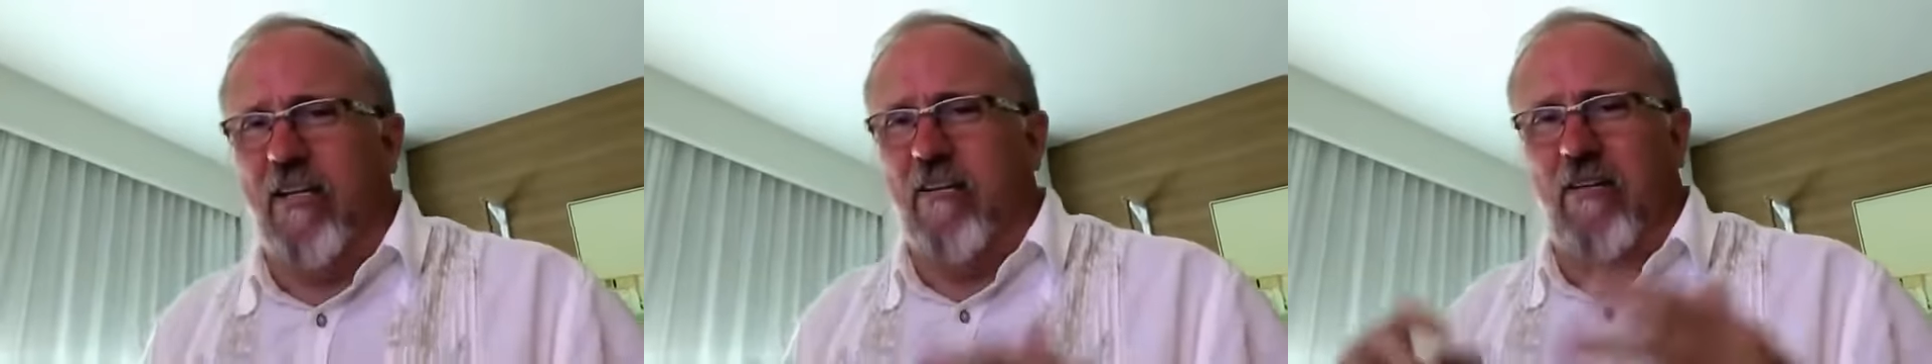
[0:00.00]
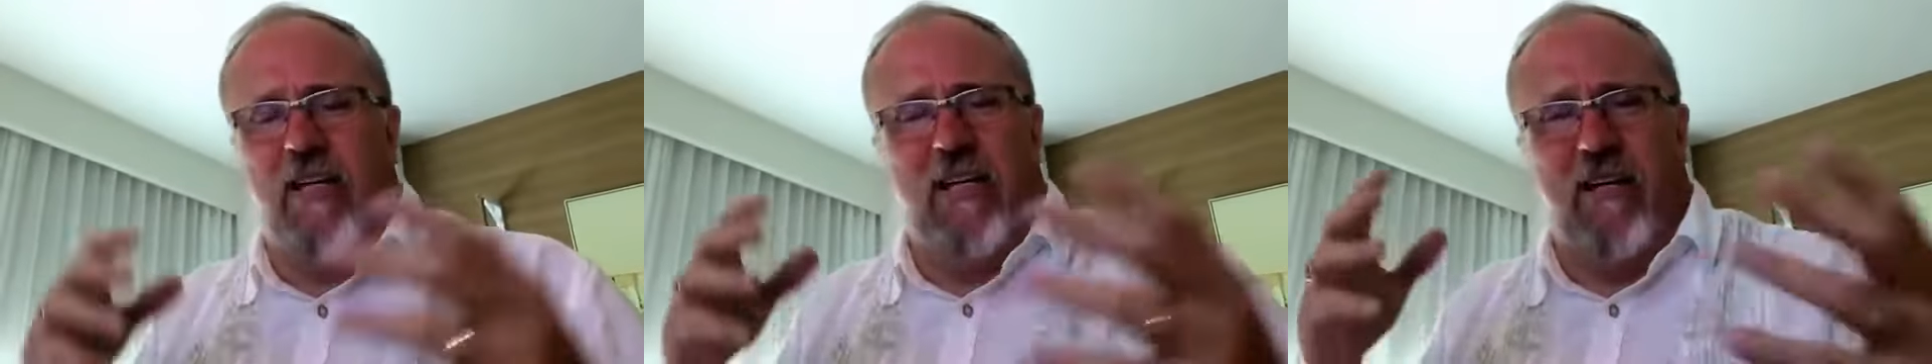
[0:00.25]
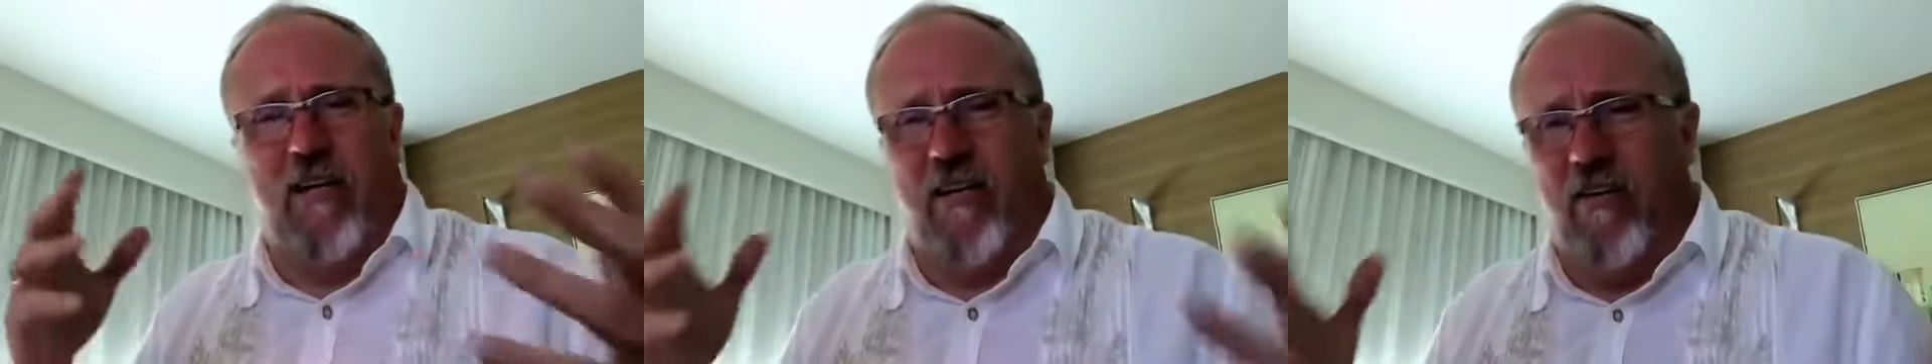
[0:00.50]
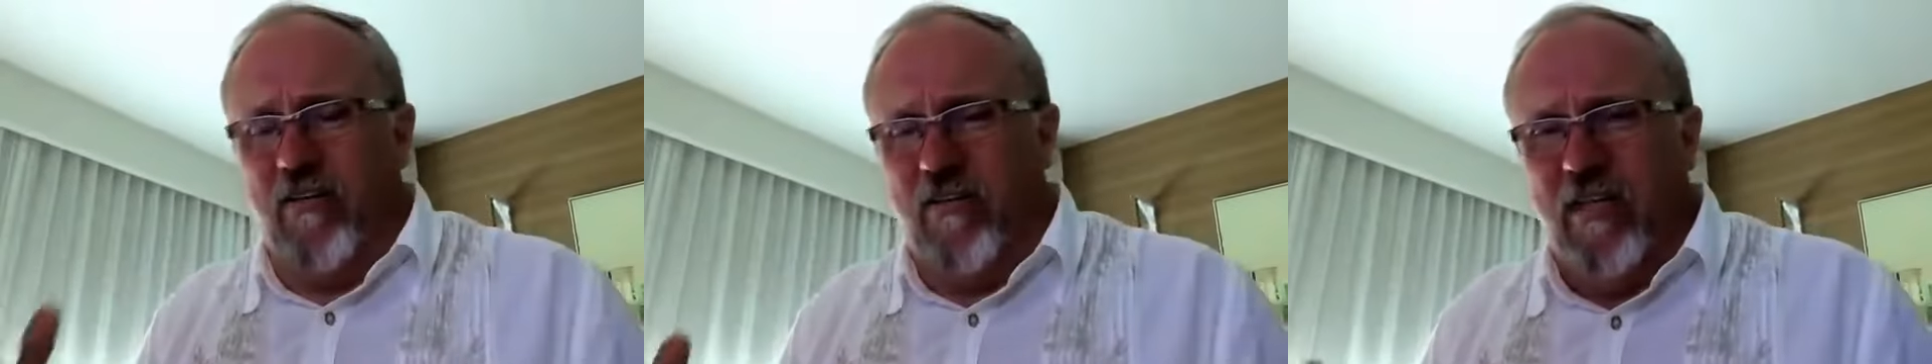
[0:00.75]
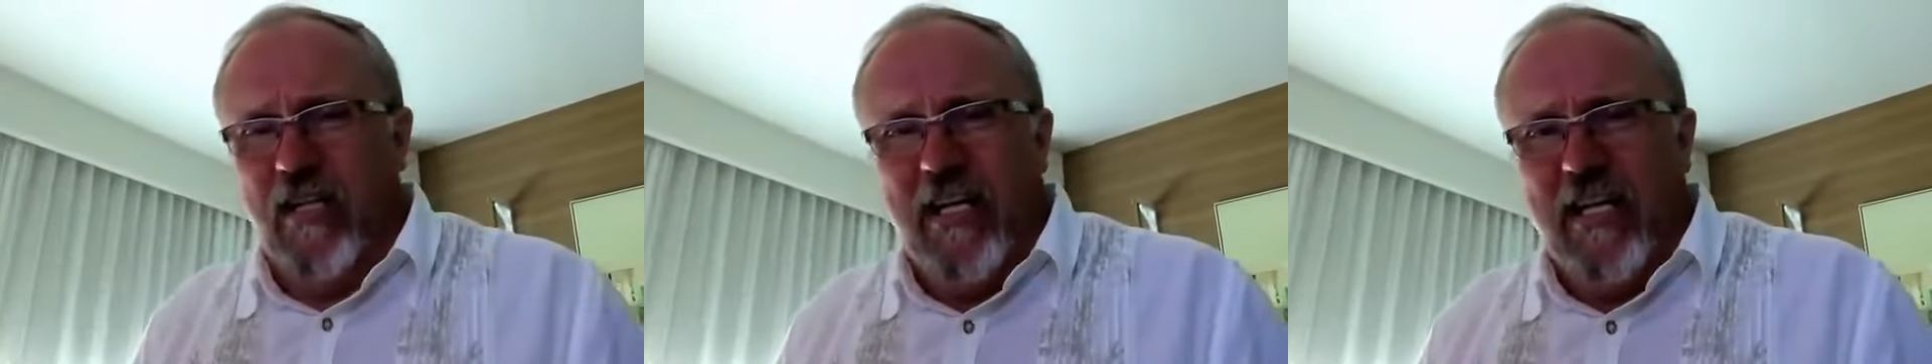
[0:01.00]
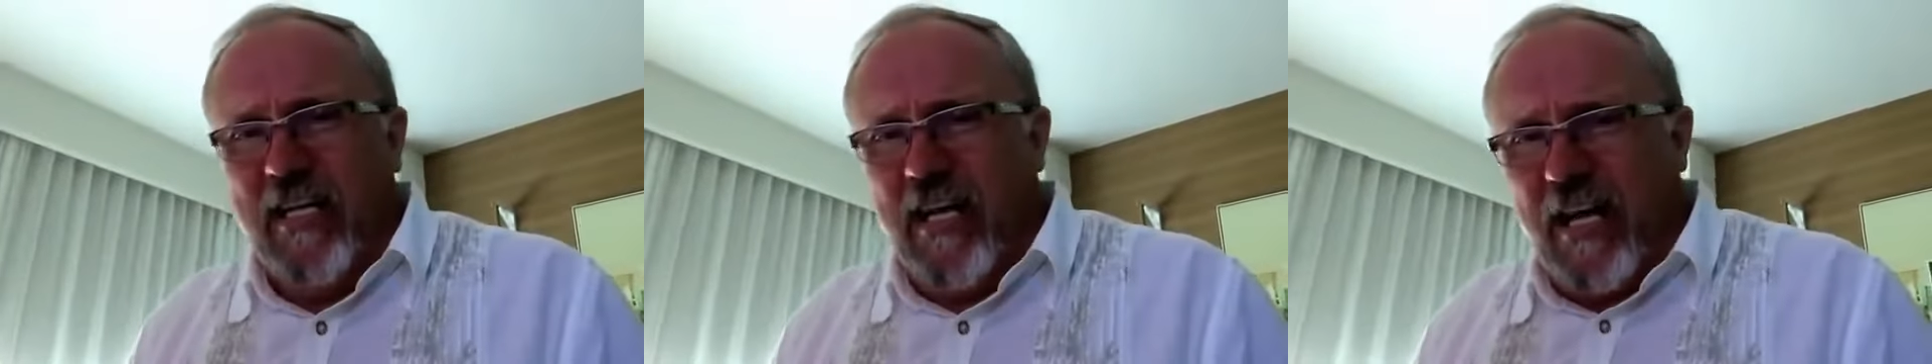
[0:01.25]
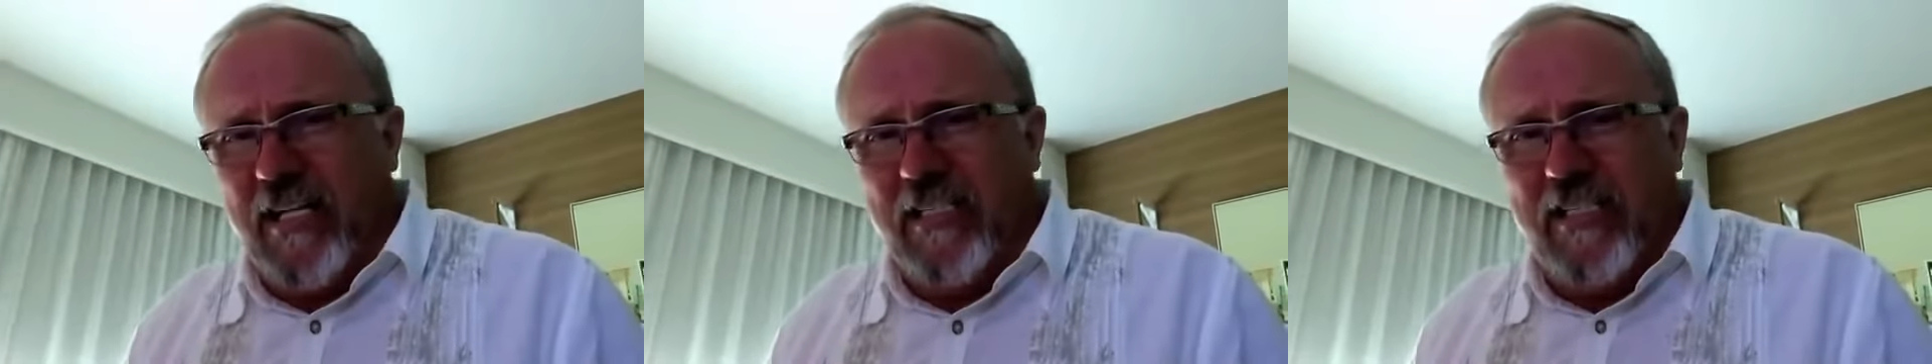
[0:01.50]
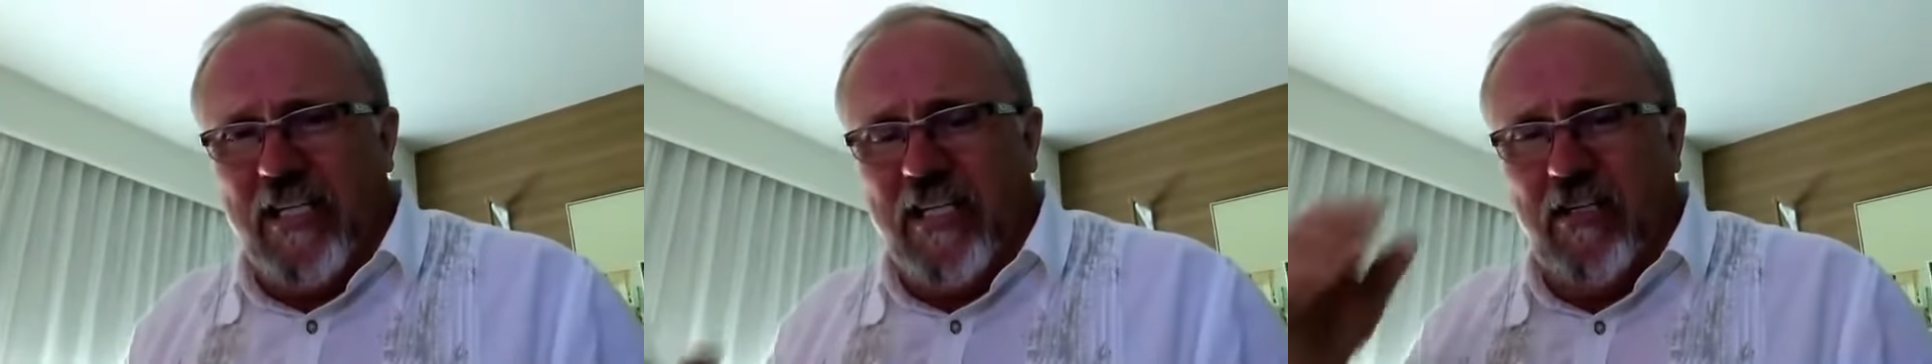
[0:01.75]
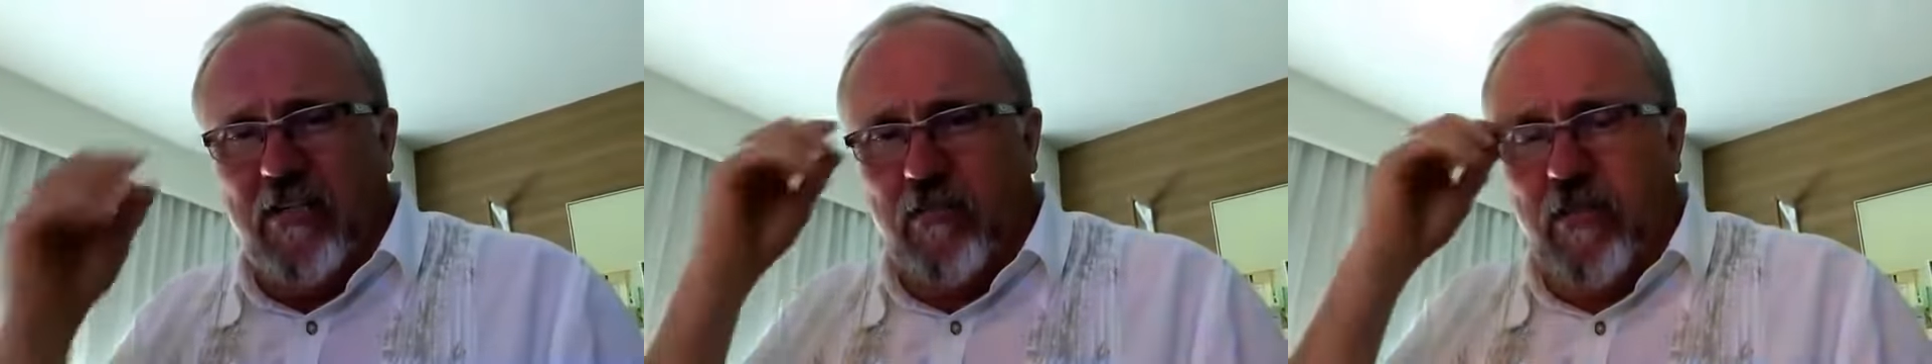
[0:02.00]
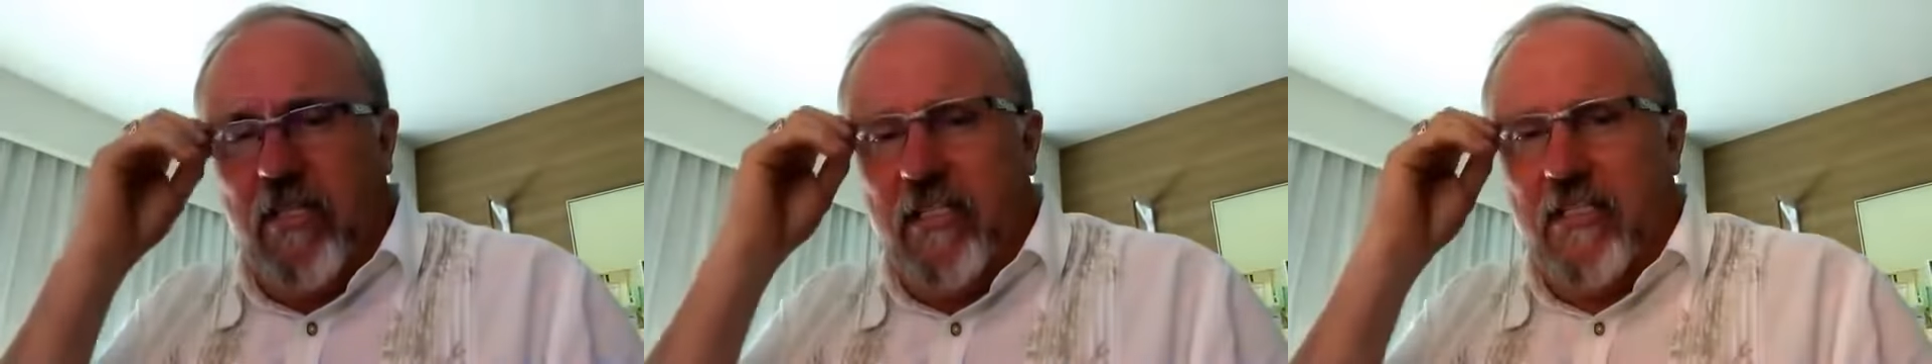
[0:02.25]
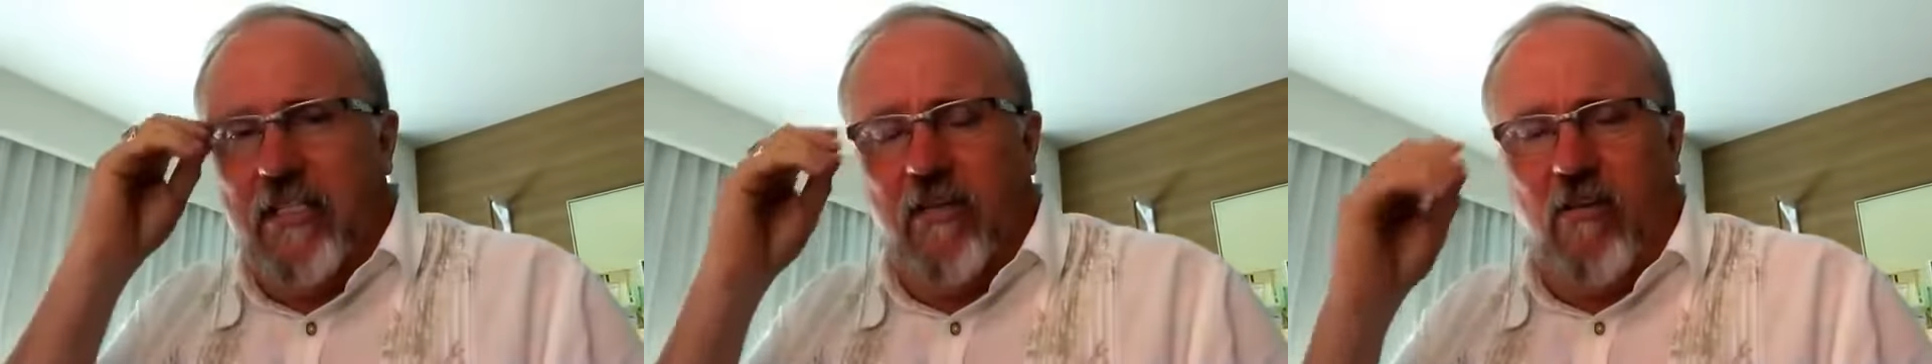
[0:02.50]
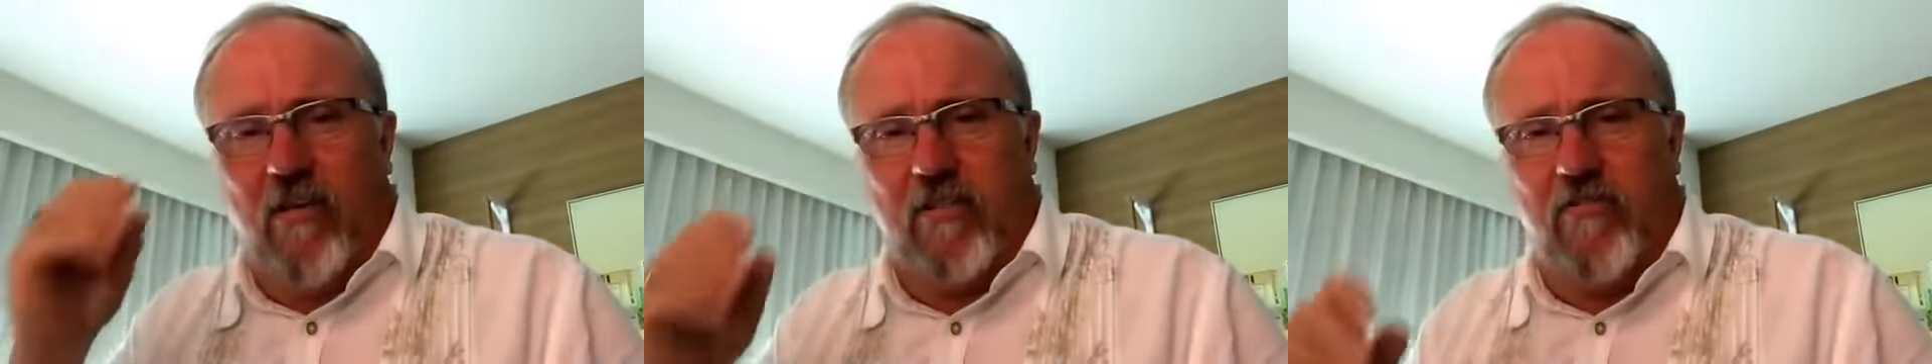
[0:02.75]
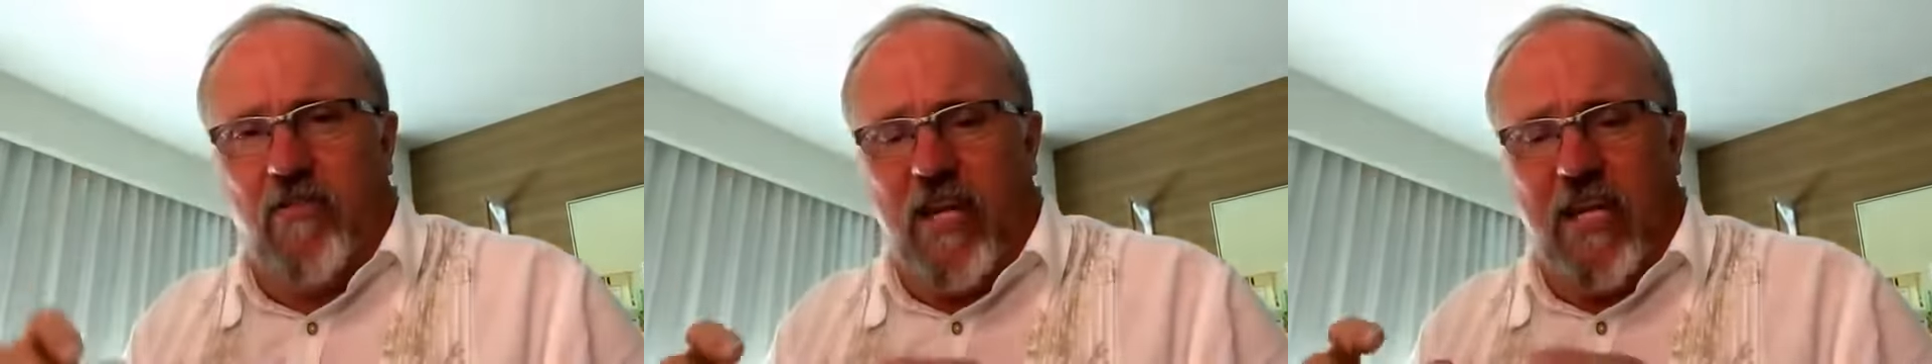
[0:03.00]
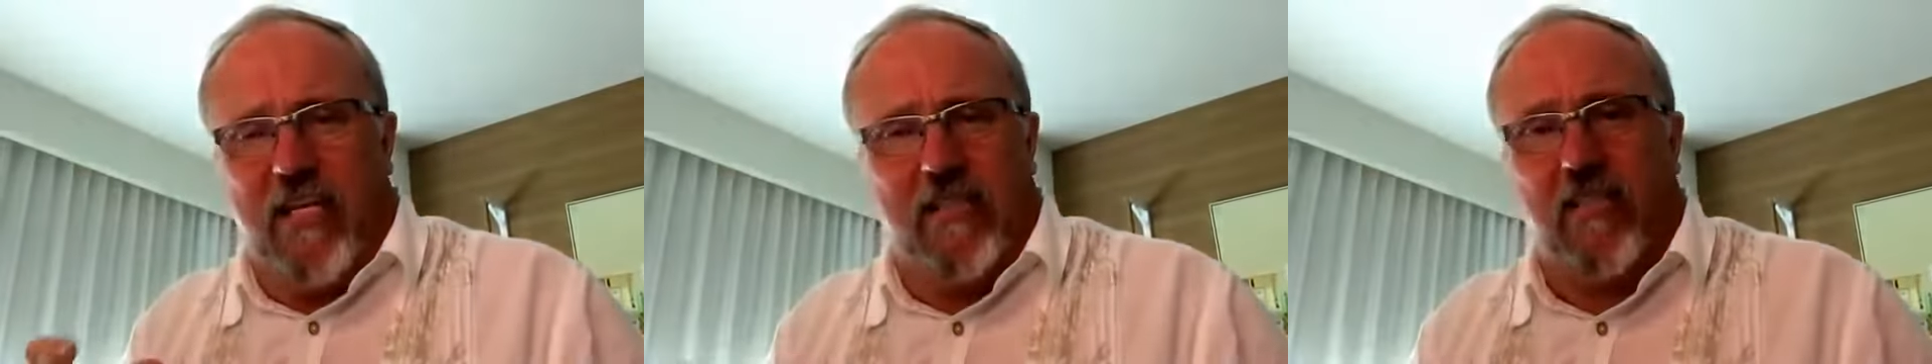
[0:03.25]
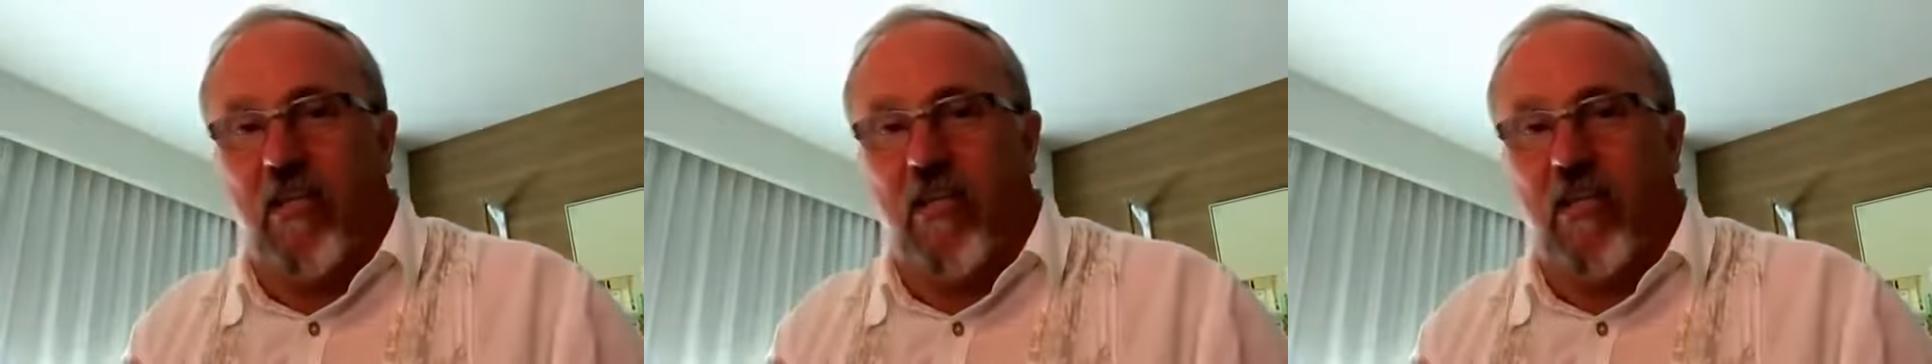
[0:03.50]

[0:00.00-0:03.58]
And 119 degrees in Las Vegas,